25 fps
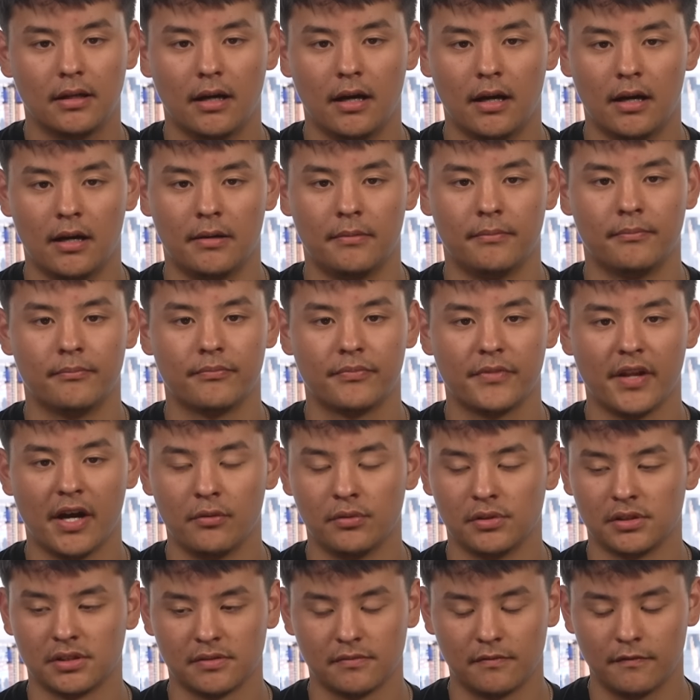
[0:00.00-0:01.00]
Um, I
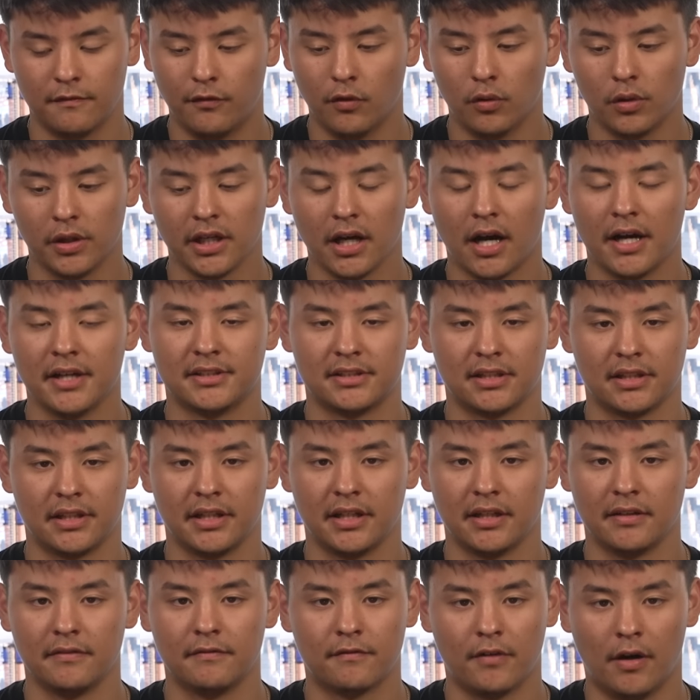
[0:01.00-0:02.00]
was fully
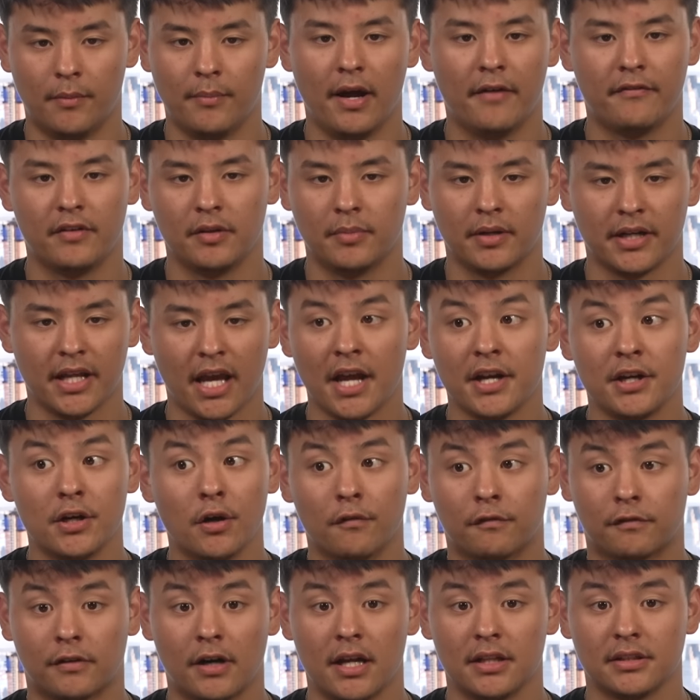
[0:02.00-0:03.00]
isolated from everybody. I had no
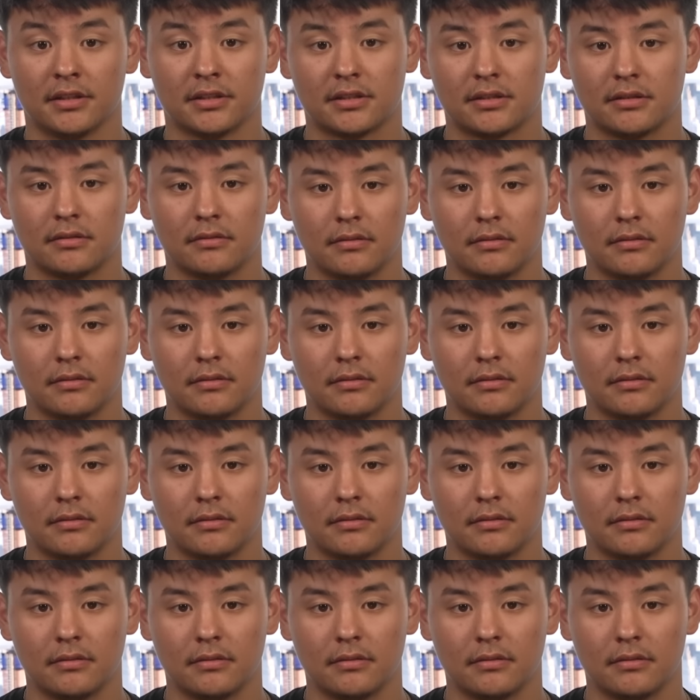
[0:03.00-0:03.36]
friends,